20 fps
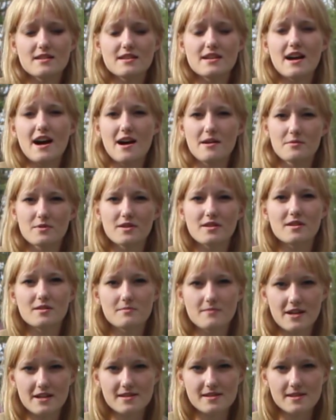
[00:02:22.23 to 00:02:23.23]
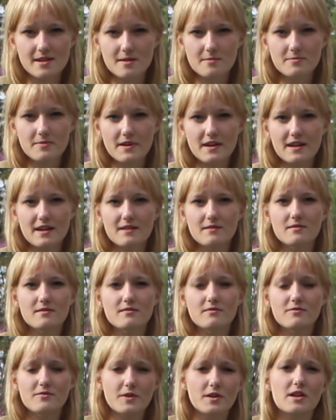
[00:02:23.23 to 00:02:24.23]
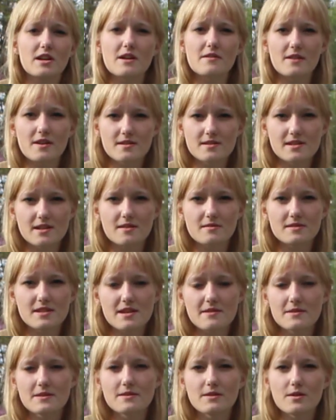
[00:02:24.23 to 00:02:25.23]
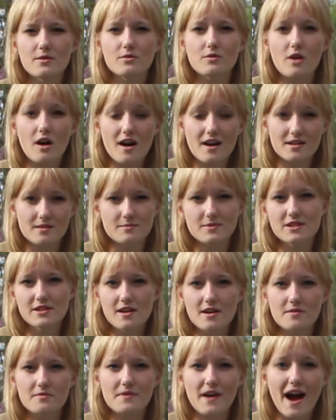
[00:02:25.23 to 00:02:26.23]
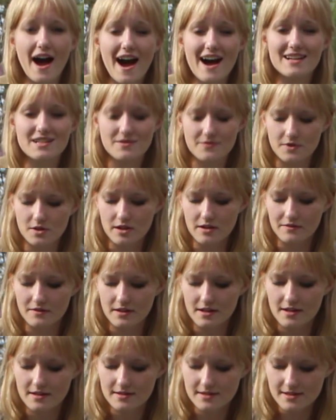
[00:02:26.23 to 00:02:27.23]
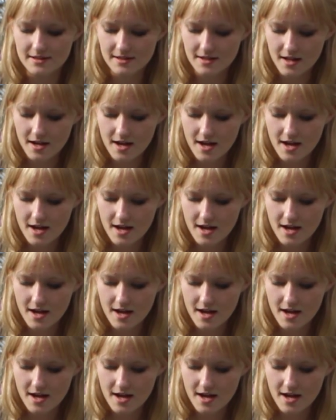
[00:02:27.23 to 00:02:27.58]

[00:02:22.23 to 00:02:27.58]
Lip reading: yeah, we're going to mess up, and forgive ourselves even though God himself has forgiven us.